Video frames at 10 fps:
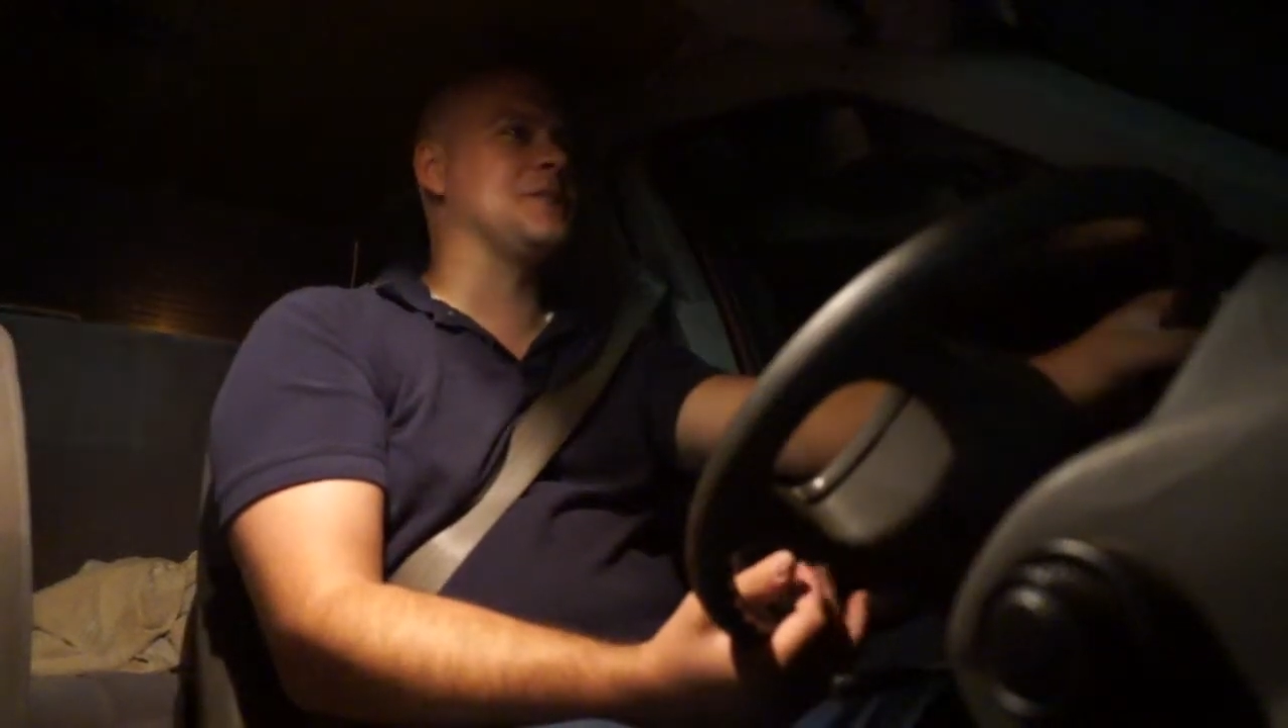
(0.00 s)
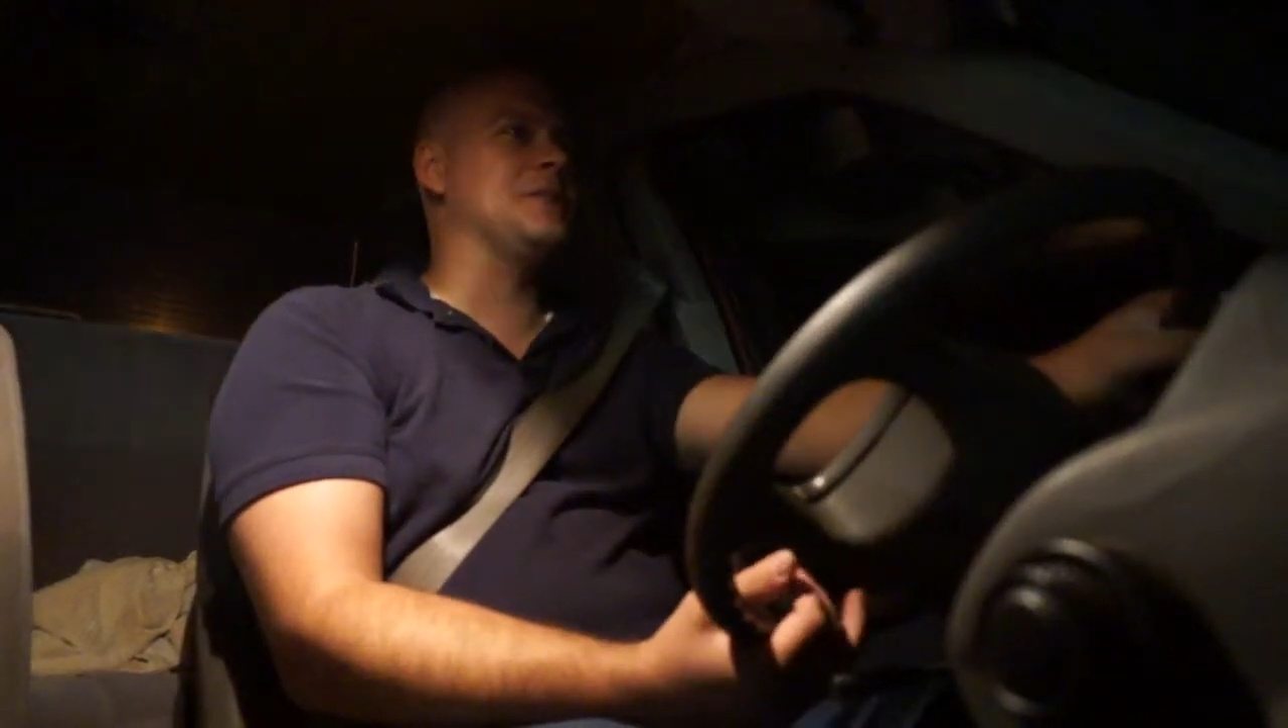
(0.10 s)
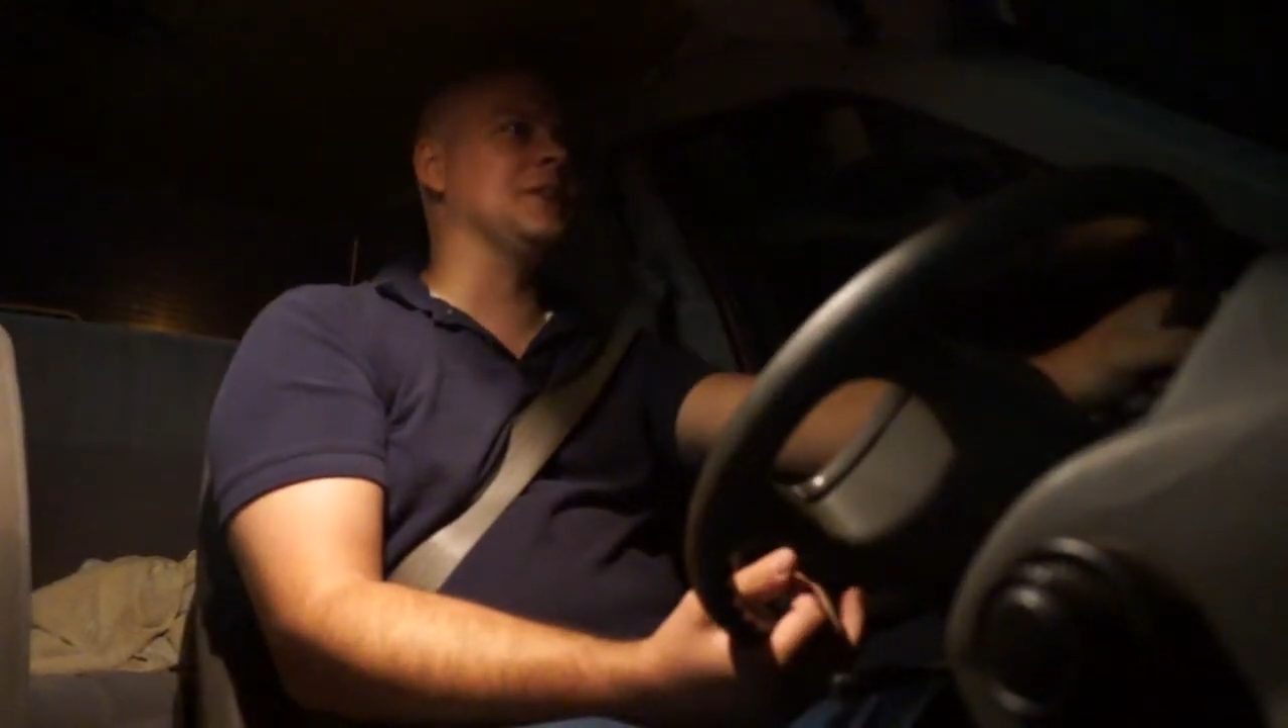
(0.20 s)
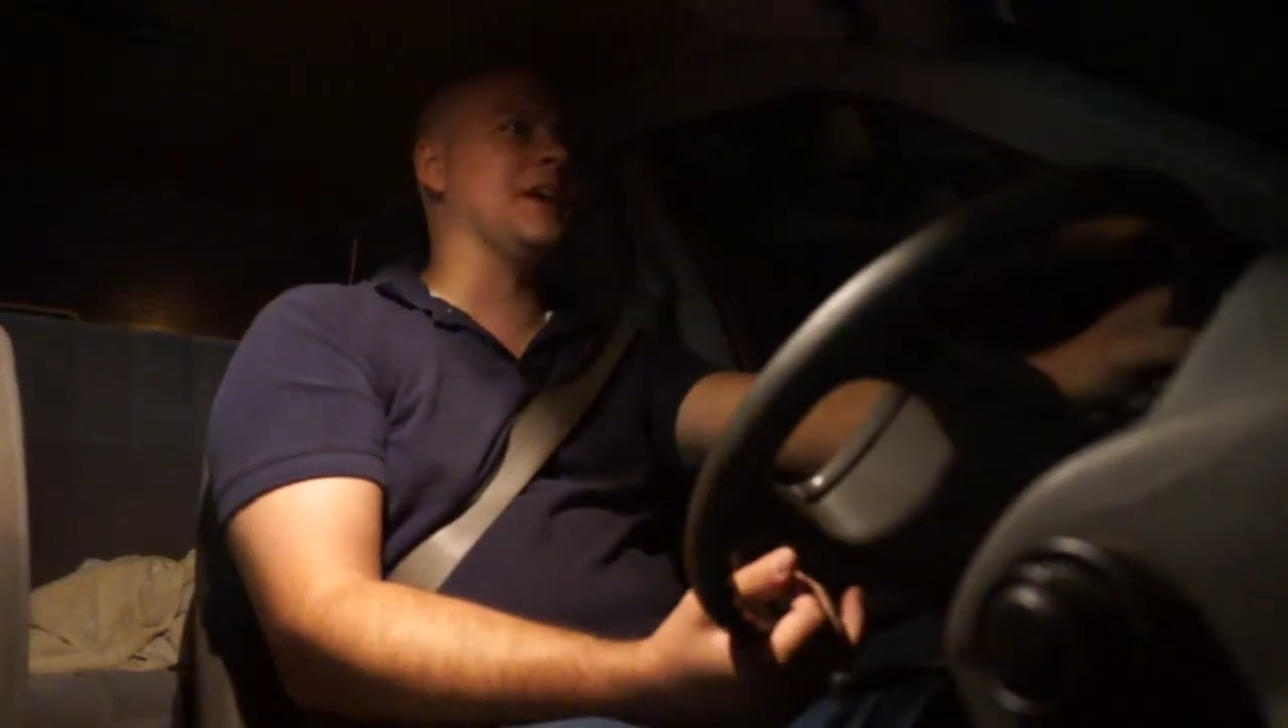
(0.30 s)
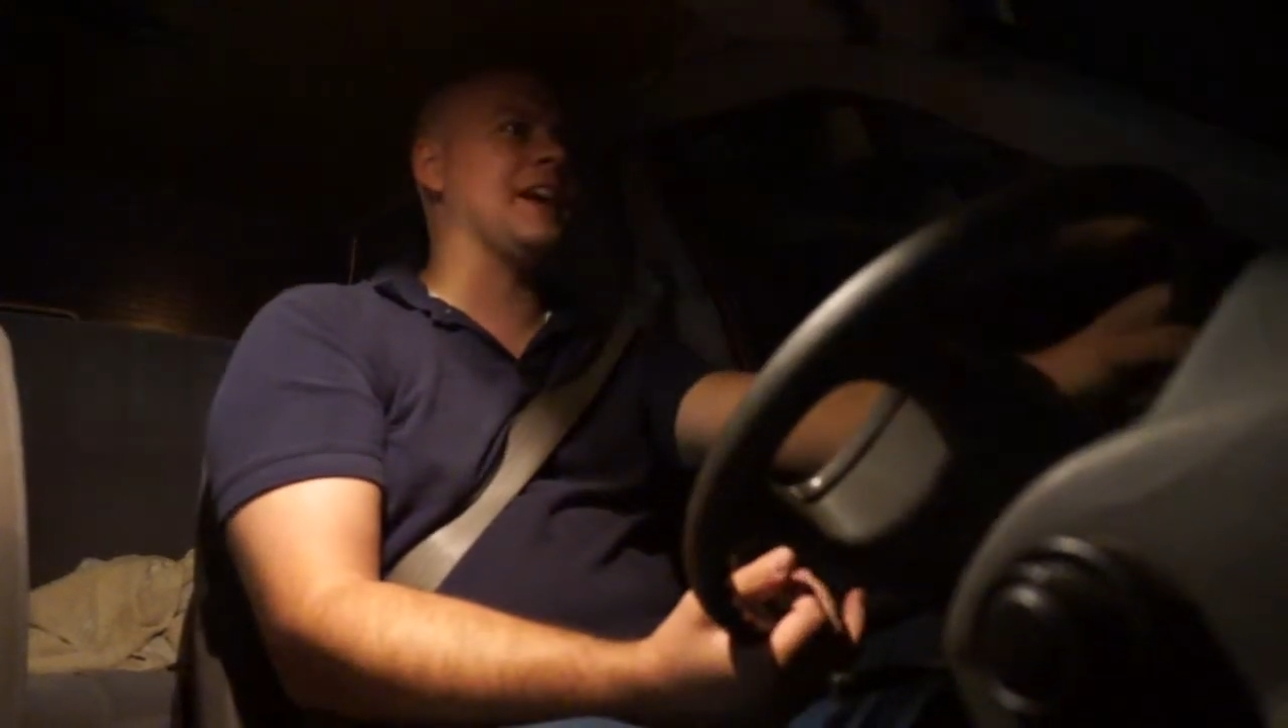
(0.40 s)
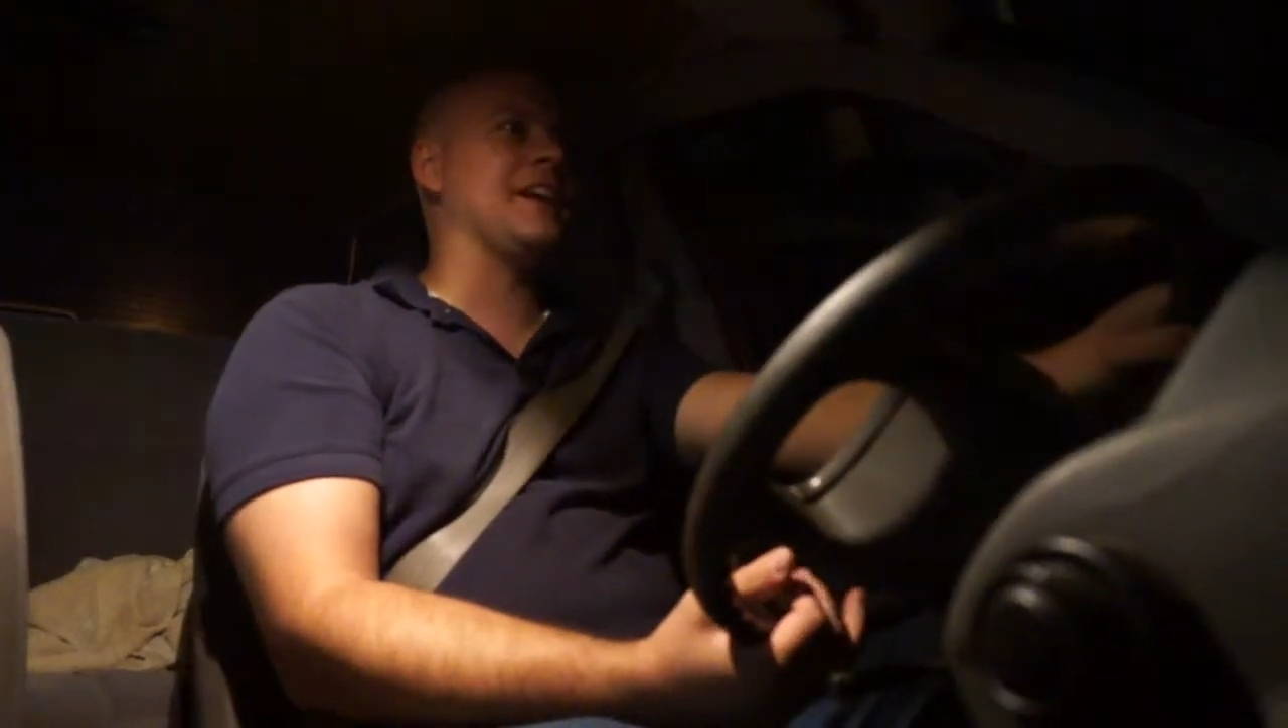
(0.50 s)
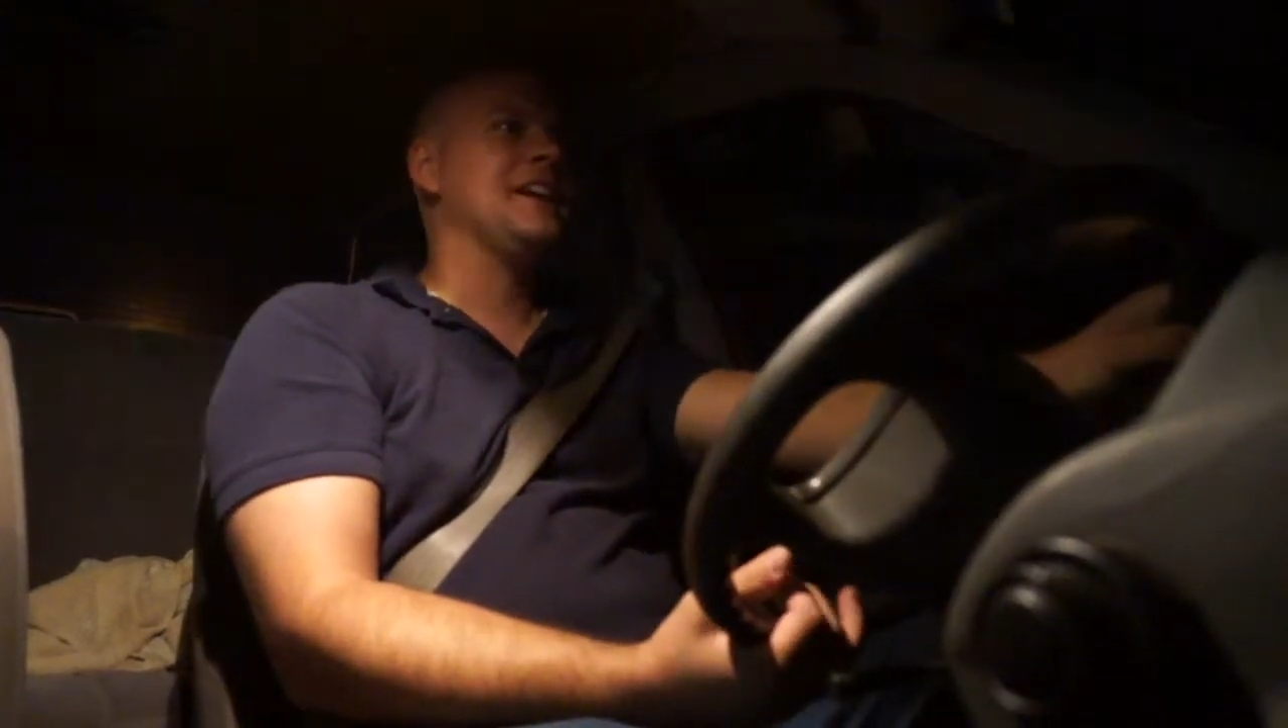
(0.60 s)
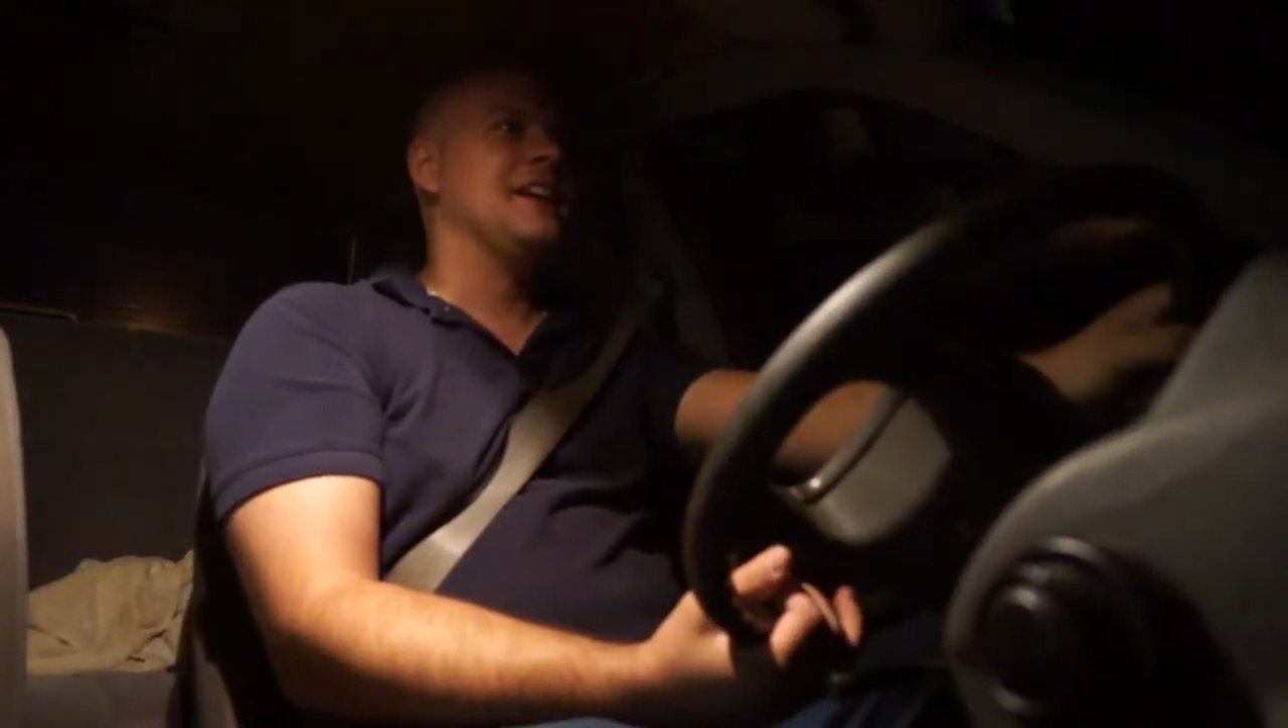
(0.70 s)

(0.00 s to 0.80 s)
too, like,